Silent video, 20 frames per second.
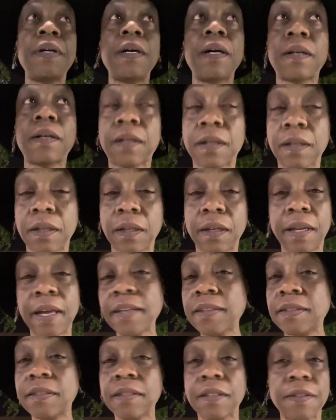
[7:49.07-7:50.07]
a
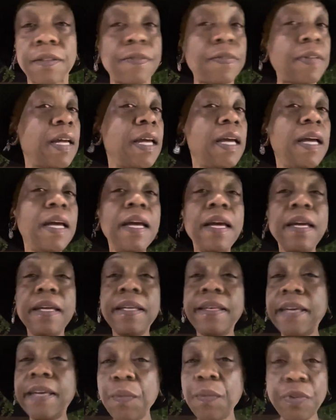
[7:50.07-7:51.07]
collective.
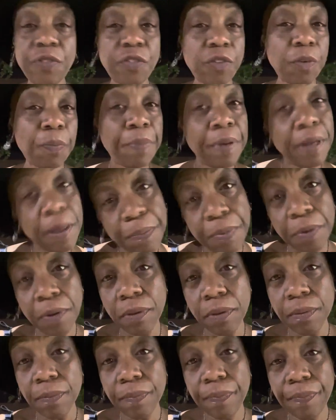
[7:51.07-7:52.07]
Get with your people,
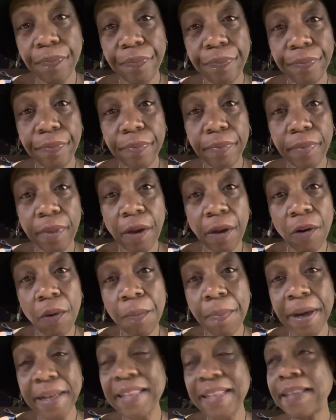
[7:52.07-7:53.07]

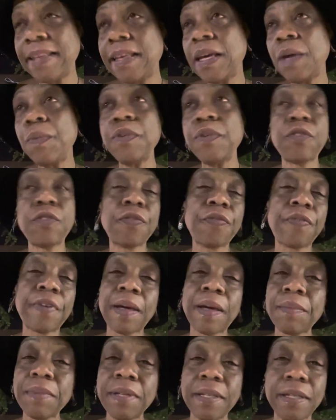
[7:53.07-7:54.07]
everybody. Get with your
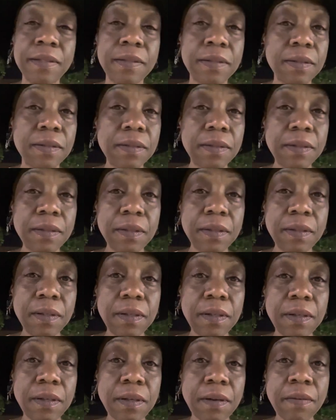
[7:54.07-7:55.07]
families,
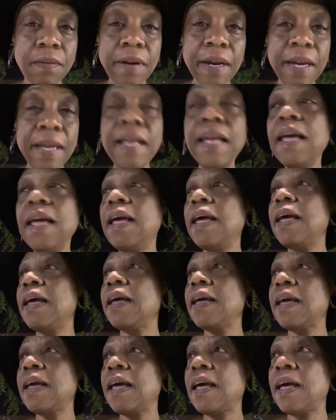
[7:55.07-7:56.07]
all right?
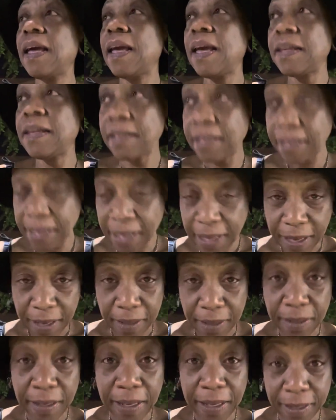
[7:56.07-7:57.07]
And
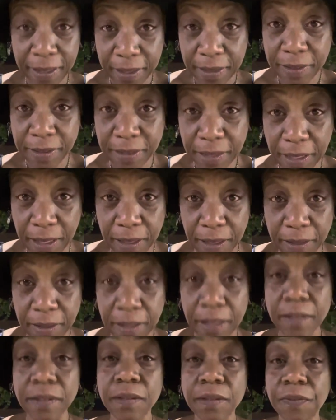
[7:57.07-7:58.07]
again, like I said,
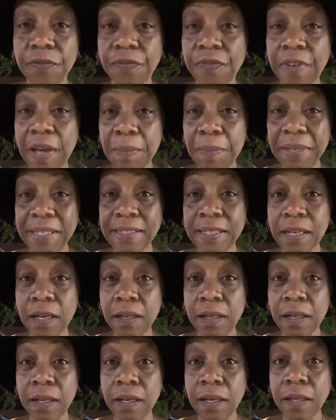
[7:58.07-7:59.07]
there's some families
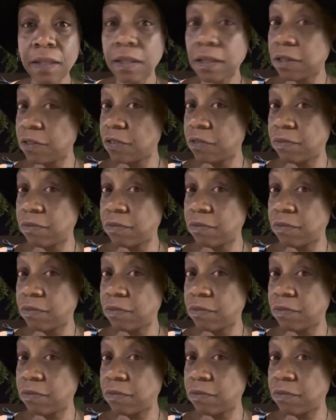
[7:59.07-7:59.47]
out here that